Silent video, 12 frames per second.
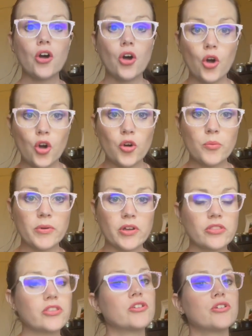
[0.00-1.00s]
hope
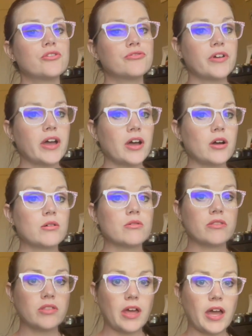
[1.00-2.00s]
that you
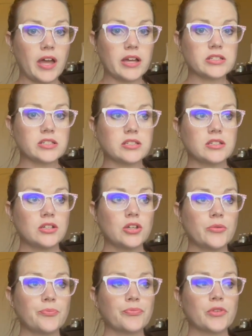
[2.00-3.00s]
found that
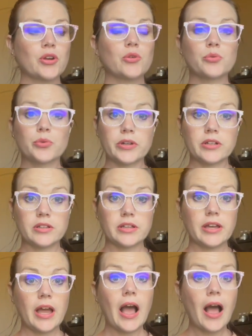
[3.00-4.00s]
really
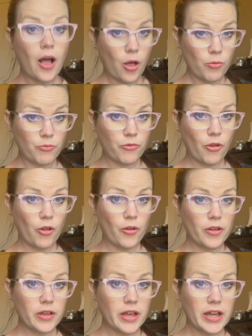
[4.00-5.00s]
helpful.
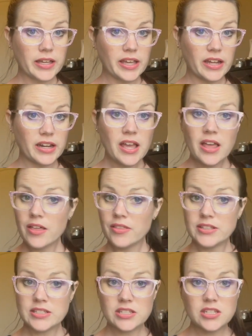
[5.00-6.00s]
Again,
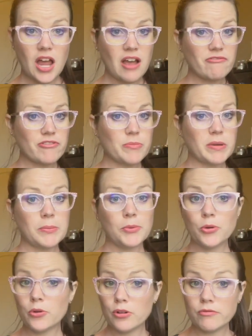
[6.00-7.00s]
this is not for people
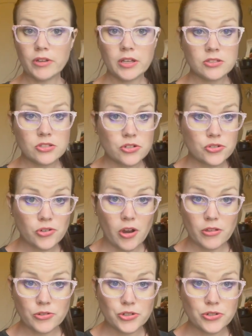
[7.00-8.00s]
who are advanced
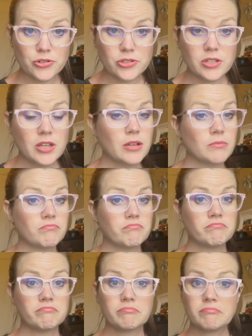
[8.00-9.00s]
astrologers.
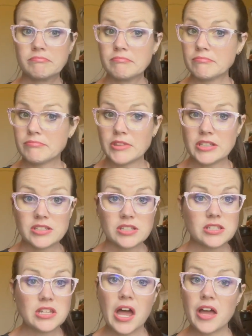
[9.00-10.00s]
This is
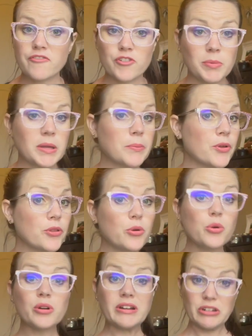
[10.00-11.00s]
not for people who
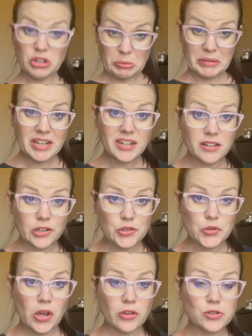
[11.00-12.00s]
are intermediate
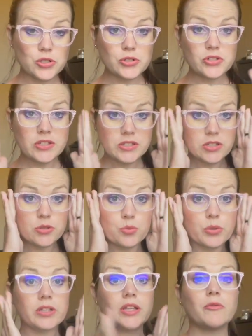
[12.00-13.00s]
astrologers. This is
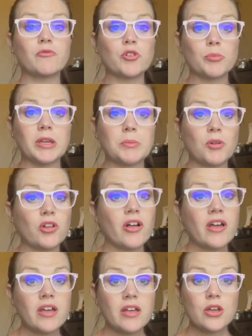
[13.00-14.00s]
really for people
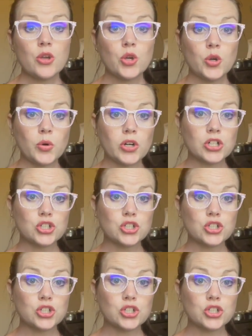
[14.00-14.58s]
who are